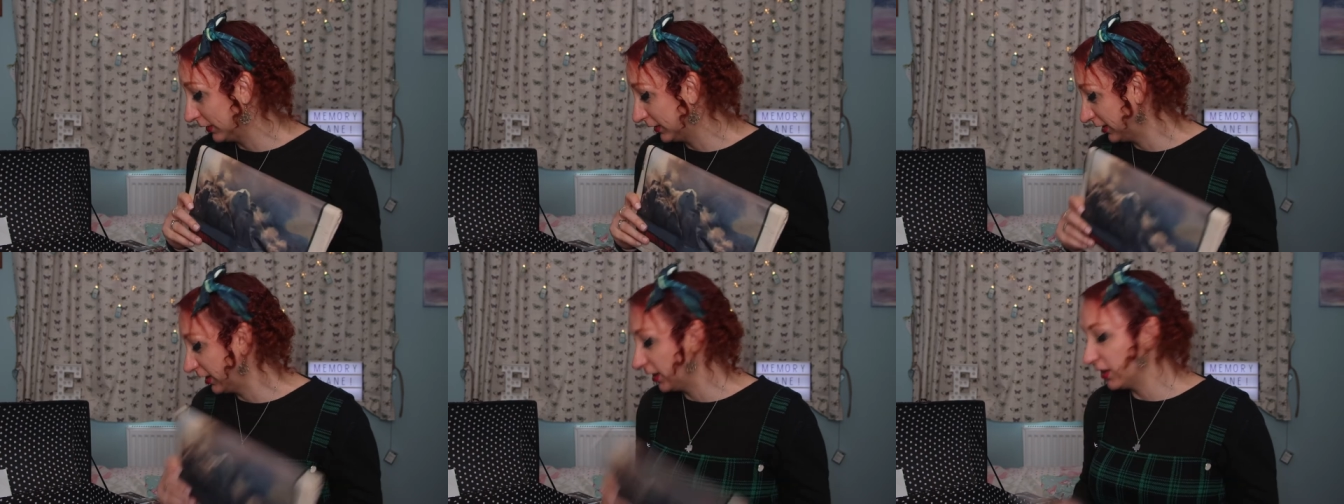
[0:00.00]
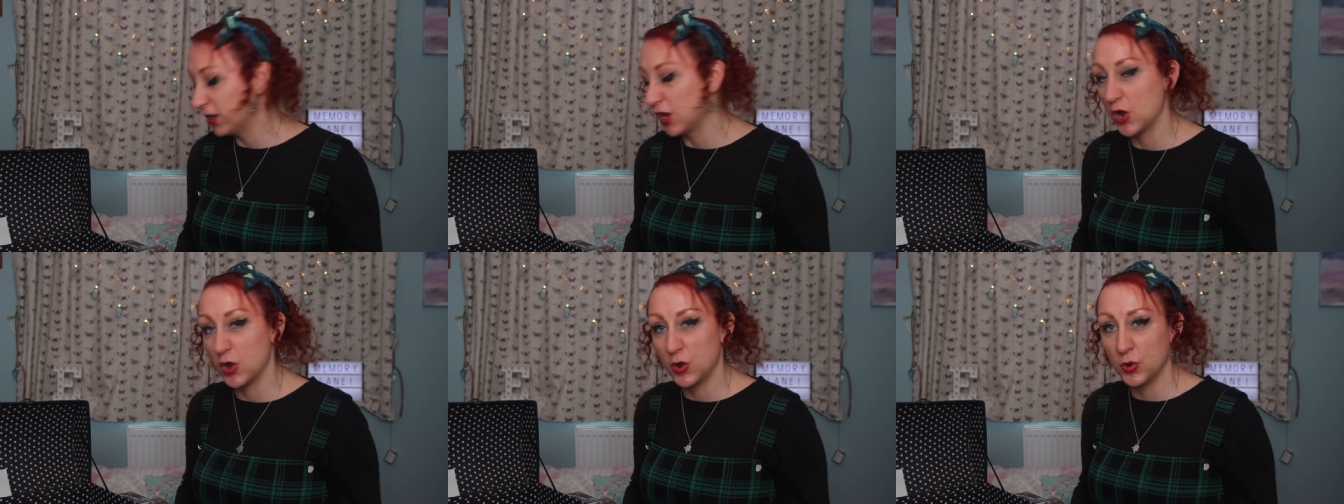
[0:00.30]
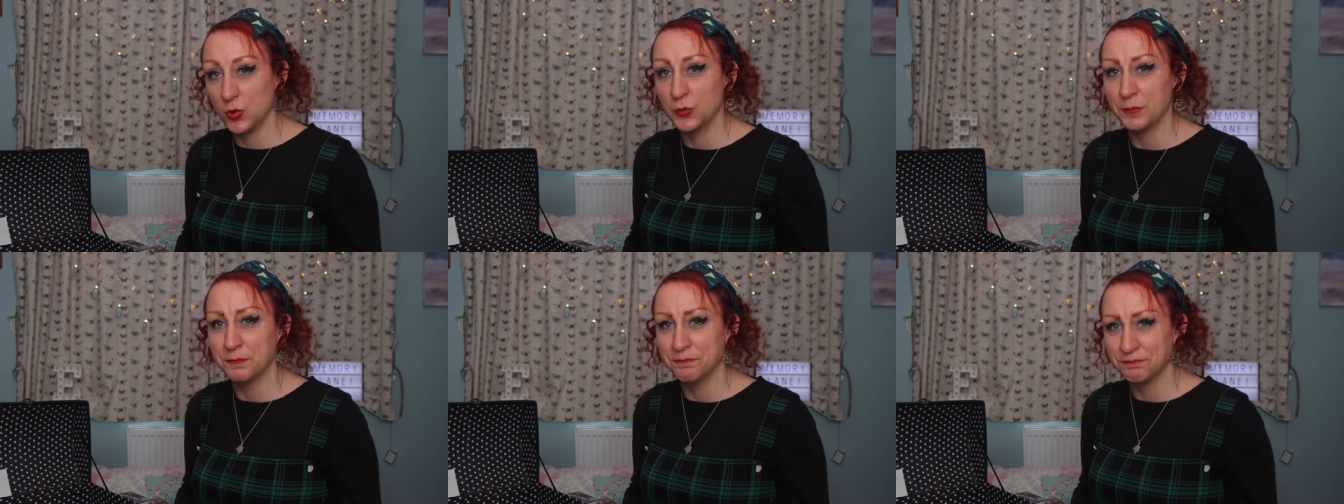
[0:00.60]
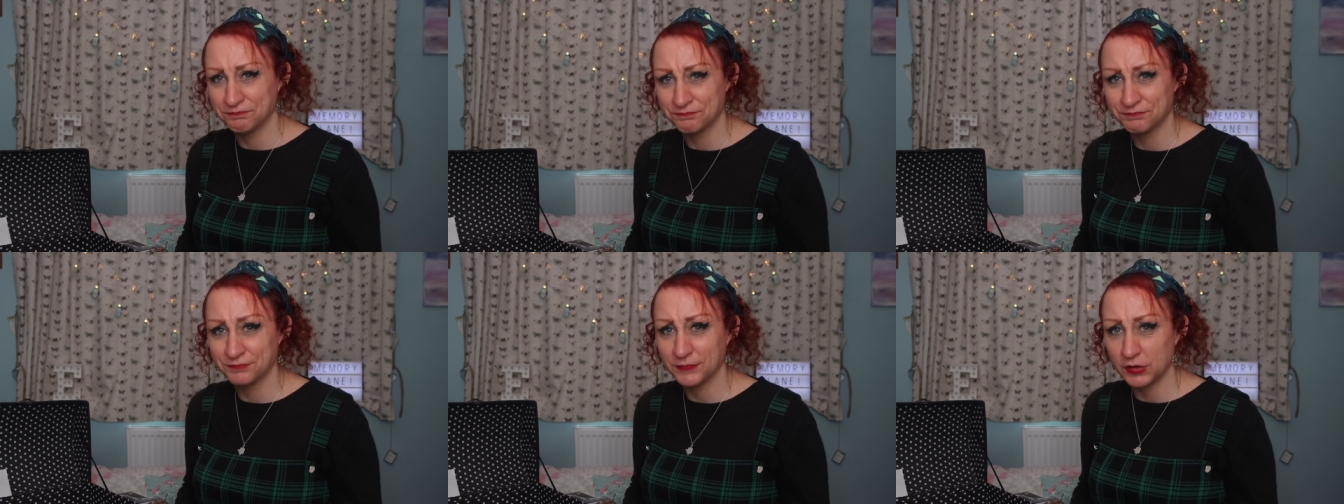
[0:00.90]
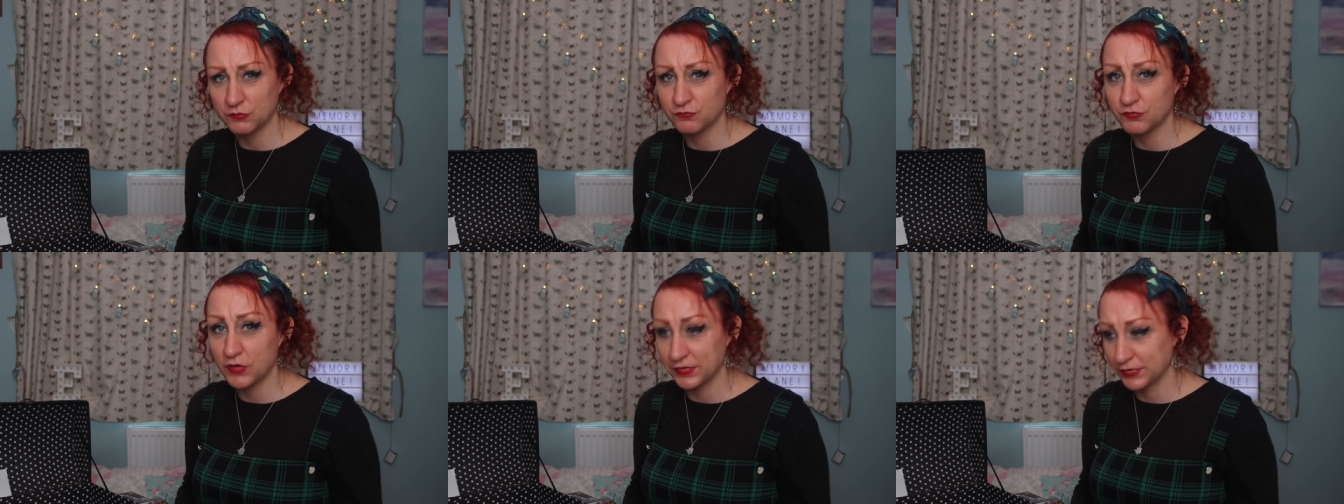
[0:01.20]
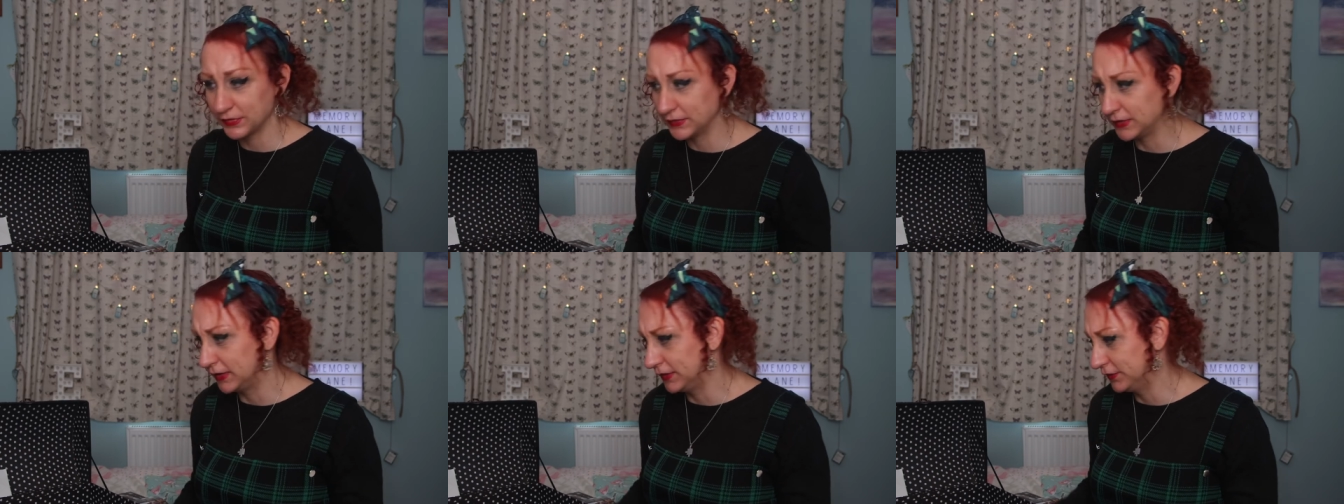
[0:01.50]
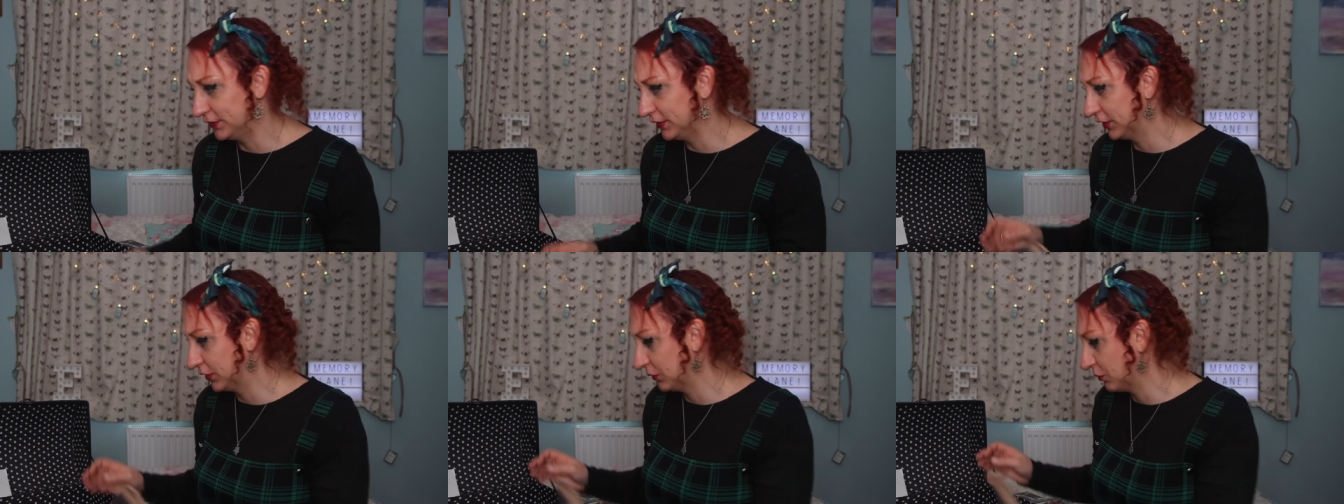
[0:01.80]
you know,
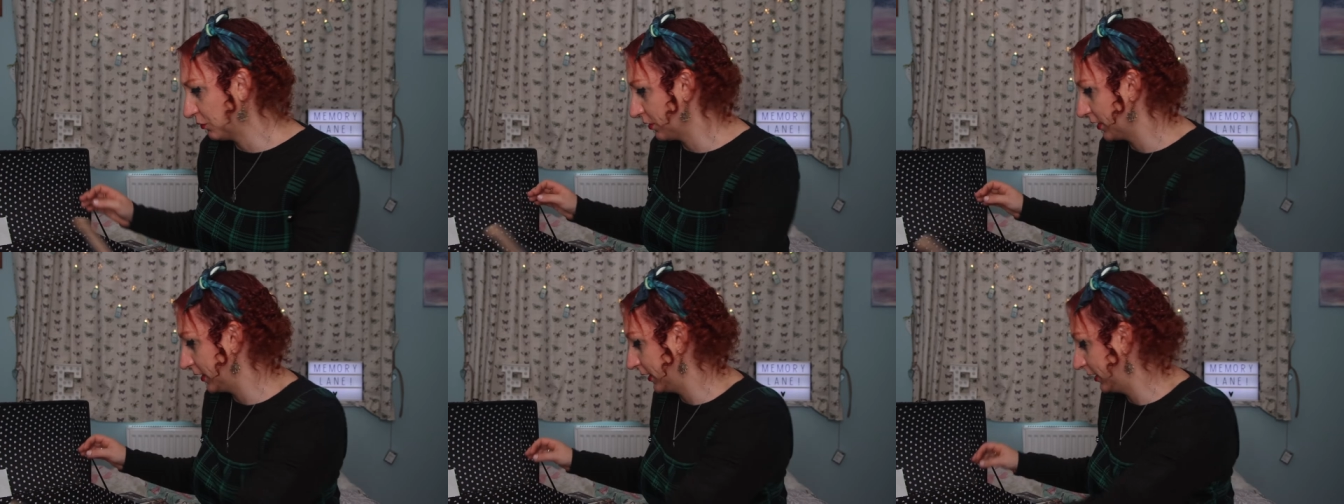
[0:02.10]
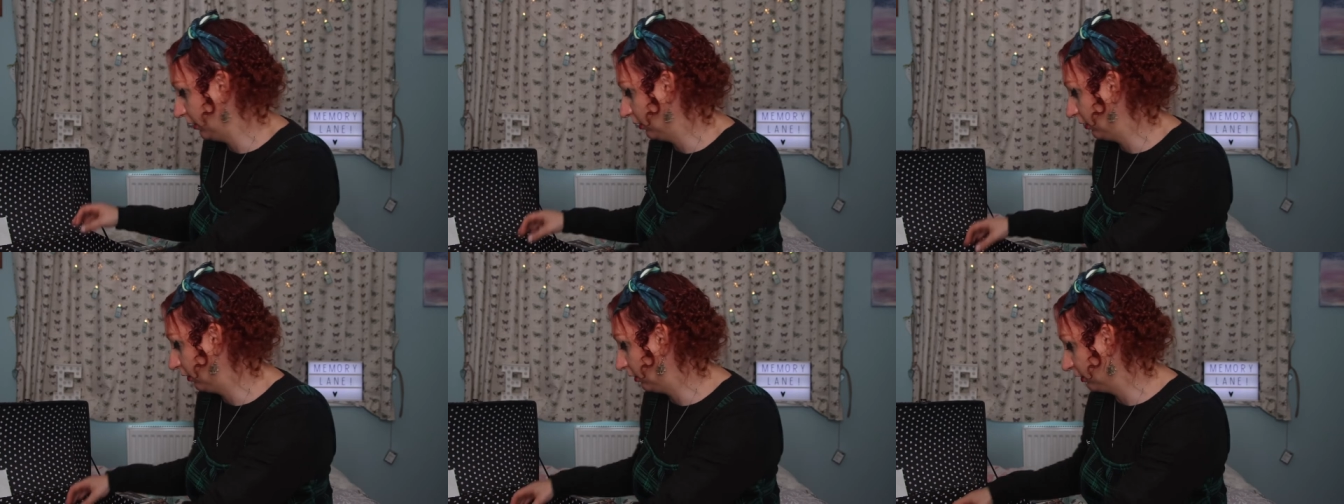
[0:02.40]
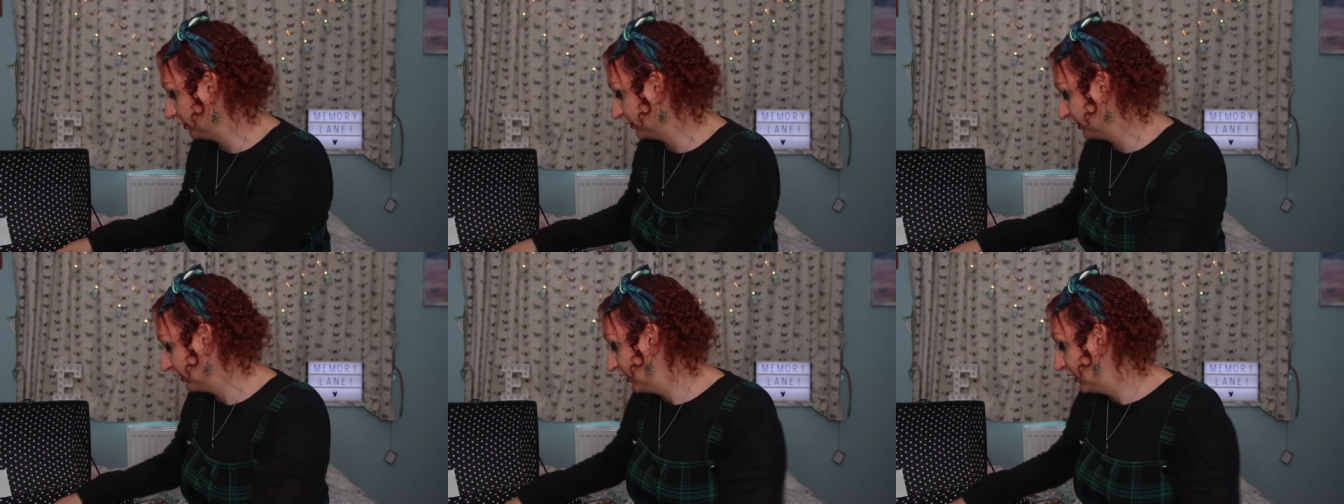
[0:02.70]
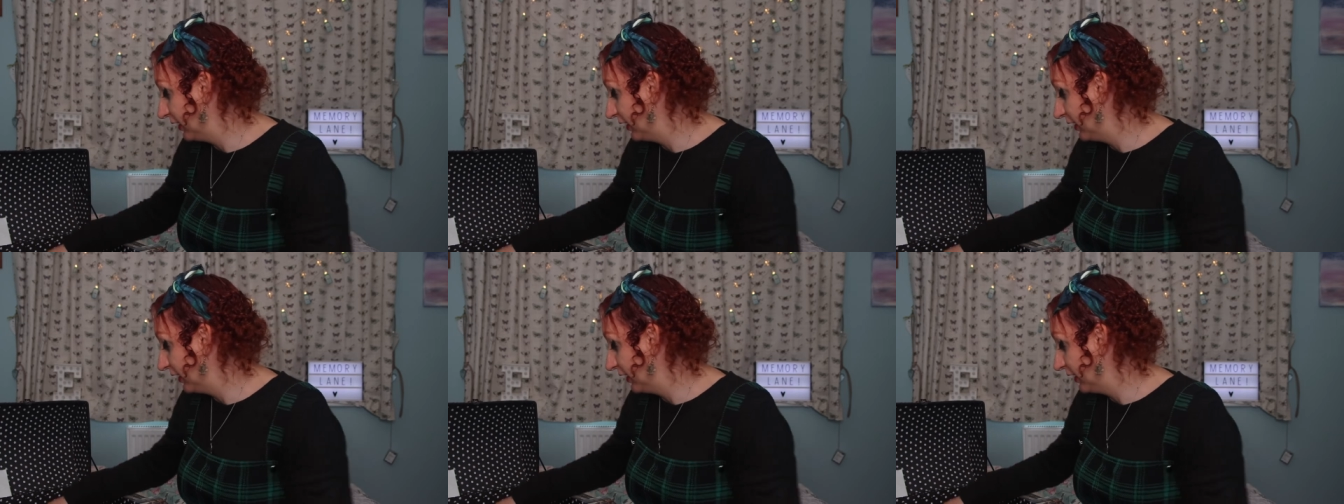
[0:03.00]
resonated pretty hard